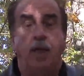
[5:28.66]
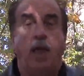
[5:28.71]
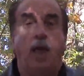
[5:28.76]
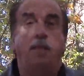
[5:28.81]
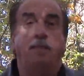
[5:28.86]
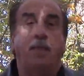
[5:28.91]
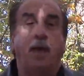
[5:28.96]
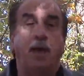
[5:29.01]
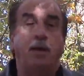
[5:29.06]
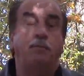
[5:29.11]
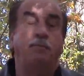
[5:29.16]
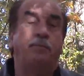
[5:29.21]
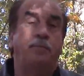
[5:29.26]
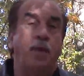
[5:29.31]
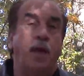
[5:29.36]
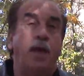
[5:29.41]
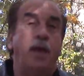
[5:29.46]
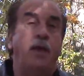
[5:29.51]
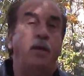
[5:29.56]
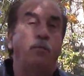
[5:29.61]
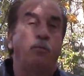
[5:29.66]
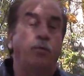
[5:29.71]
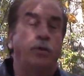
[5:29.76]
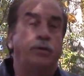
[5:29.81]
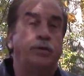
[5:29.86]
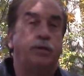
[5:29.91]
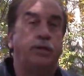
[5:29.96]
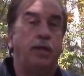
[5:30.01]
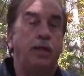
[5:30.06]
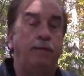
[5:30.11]
And they, they
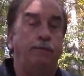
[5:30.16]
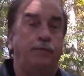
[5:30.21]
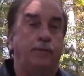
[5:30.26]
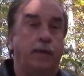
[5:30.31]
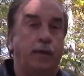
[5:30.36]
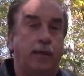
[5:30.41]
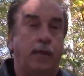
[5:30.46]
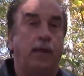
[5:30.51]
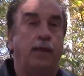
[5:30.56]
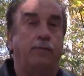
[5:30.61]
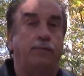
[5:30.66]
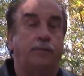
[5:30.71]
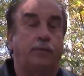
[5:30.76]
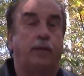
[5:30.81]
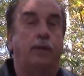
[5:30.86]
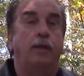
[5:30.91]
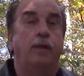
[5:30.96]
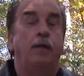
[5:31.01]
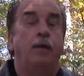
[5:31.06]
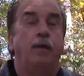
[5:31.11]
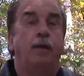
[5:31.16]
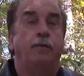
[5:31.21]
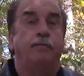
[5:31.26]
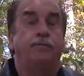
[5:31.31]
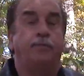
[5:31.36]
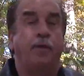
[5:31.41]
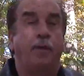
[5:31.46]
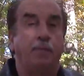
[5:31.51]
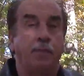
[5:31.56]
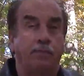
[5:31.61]
received the gift
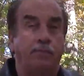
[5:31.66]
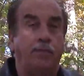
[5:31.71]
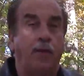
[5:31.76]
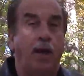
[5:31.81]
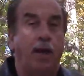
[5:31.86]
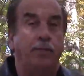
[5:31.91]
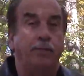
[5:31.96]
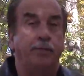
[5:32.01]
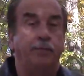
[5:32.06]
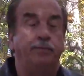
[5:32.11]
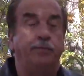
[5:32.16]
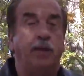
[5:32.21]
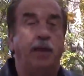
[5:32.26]
from the Father.